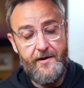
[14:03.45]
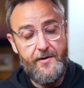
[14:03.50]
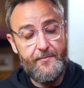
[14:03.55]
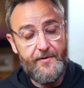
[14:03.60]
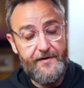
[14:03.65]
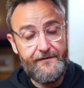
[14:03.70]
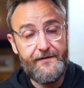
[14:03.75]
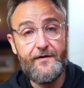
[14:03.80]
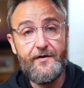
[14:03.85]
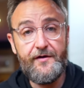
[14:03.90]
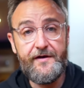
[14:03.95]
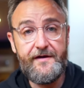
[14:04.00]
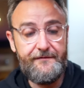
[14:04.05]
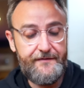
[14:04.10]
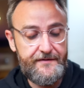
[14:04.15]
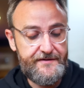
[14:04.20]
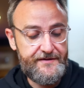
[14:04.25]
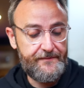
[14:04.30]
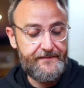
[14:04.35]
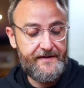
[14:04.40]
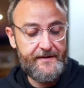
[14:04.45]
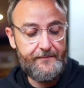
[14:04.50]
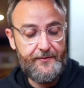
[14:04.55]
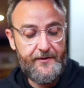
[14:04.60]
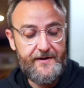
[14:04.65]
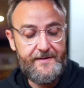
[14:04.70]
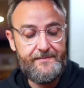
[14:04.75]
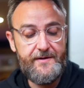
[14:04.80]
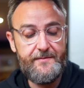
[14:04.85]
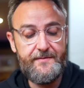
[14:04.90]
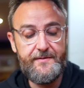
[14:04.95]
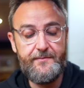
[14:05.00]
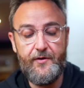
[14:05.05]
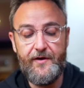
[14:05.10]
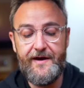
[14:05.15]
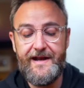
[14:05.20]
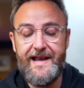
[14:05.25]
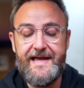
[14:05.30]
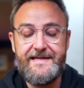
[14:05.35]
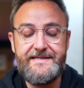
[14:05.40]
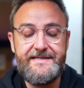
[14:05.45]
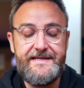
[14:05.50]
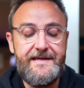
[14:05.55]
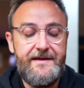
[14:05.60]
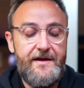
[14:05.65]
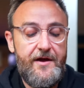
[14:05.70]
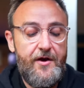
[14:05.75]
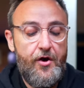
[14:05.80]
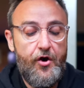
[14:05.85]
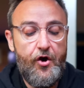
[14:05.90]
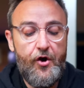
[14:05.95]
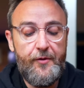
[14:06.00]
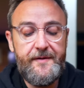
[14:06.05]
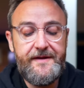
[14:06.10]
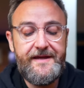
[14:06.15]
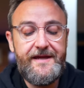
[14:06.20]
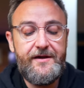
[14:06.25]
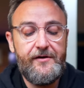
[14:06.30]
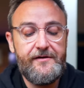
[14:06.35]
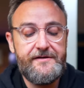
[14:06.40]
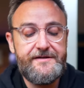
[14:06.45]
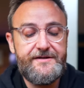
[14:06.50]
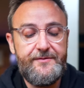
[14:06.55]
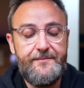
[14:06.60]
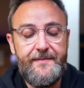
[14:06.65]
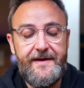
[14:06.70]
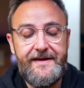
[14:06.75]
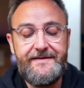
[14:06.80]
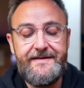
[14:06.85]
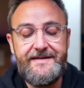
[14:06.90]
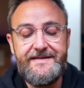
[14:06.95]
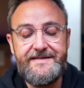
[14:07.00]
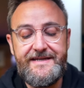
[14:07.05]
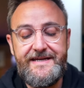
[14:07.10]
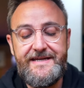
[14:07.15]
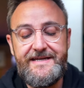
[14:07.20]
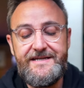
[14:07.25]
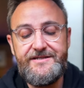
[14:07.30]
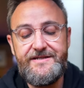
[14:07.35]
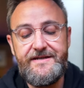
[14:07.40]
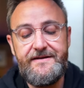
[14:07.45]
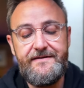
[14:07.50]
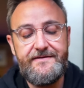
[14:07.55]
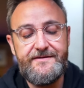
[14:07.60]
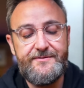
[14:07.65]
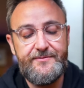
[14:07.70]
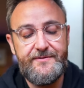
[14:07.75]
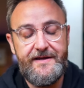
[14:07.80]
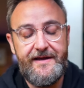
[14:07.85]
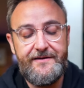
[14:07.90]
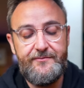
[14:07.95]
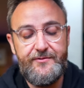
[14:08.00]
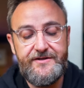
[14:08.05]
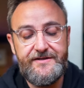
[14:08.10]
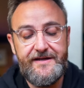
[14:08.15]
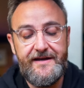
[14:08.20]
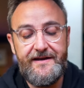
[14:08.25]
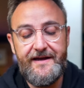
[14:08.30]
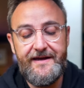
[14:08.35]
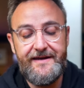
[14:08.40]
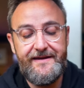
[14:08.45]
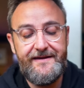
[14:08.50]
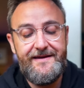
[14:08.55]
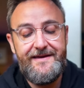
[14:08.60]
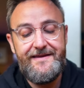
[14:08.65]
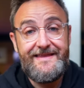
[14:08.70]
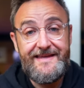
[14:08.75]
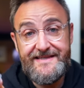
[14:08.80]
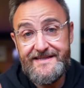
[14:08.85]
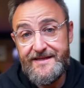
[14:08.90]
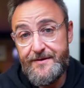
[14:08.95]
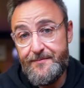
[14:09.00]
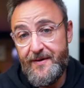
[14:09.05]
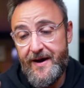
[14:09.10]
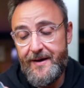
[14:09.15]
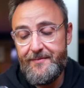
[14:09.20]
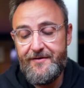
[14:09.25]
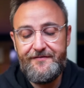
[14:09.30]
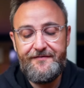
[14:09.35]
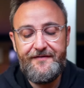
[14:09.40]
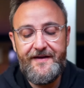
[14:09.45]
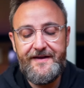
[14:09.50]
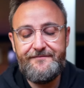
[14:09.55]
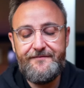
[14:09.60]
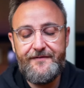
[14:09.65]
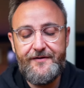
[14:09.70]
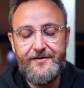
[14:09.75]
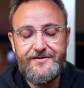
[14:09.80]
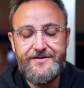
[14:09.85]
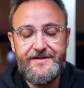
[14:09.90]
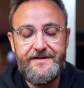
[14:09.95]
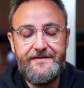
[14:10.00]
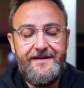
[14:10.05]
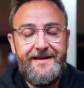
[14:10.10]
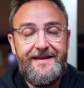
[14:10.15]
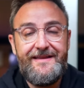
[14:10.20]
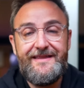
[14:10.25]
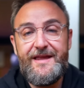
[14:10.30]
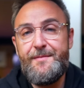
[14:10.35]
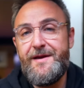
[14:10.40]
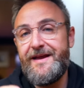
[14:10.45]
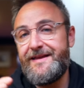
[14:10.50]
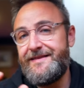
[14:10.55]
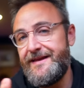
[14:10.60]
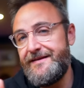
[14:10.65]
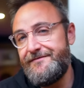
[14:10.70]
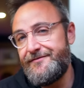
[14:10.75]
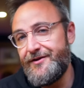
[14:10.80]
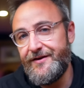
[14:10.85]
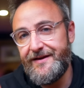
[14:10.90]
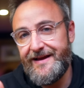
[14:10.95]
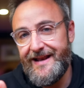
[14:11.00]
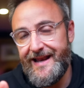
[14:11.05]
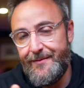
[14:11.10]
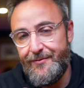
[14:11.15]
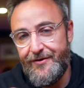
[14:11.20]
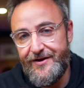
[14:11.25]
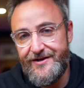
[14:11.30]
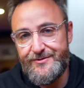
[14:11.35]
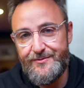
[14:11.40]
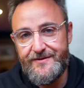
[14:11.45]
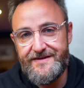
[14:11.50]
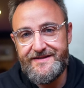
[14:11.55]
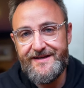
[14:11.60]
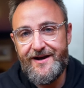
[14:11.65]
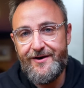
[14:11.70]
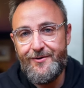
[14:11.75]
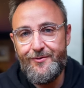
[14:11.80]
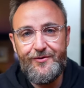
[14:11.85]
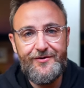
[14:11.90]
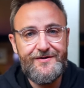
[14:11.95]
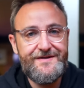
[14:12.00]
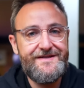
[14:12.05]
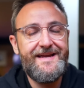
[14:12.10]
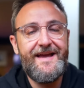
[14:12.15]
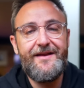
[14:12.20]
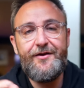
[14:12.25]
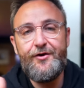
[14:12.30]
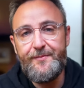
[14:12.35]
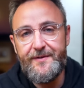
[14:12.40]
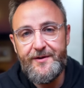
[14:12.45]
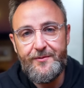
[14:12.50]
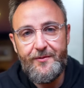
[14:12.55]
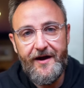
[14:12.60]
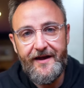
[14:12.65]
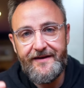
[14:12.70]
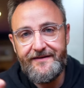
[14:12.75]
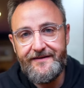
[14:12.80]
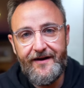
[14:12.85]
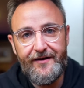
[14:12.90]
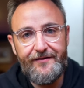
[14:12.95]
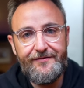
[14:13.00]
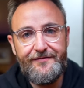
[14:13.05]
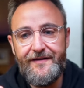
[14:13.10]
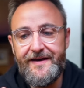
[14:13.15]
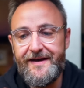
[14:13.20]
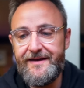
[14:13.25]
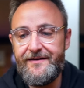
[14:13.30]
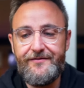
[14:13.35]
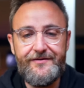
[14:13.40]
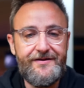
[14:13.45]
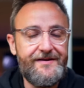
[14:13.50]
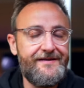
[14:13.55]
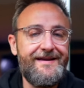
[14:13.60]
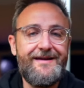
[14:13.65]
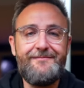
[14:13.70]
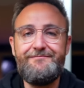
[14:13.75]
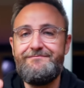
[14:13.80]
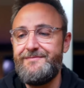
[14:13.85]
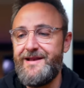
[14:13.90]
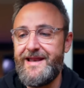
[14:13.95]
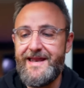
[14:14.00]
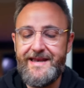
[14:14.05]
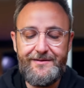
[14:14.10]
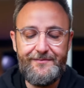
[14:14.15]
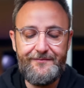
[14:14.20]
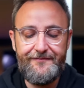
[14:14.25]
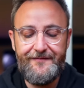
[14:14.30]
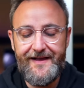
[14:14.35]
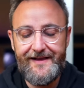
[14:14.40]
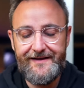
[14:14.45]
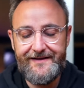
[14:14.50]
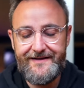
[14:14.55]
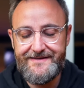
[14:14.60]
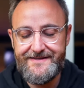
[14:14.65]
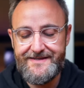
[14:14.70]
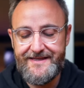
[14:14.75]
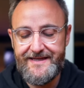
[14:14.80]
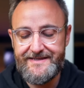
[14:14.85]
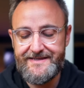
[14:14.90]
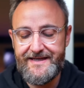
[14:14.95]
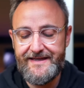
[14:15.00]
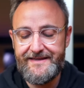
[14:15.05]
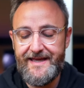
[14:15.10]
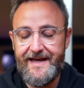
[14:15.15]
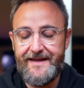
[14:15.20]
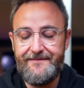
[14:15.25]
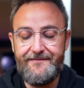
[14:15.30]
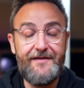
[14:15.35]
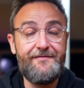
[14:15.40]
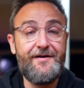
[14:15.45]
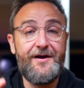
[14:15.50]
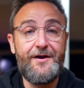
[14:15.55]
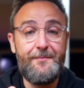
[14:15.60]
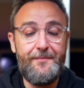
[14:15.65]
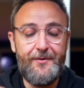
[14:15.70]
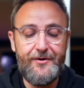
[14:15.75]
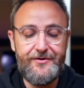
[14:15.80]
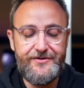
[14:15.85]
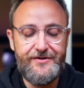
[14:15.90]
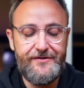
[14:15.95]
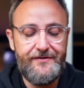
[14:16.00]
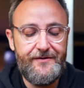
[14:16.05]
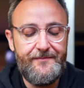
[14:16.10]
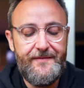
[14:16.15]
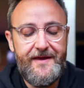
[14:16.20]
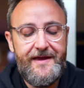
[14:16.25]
But if you're looking for something premium and more classy, Orbitkey also make these key sheaths, which I like. This is the Boba Fett version. They make, they've done a collaboration with Star Wars. You can get Obi-Wan, Darth Vader, you can get Millennium Falcons, things like that. I've got a bunch of them.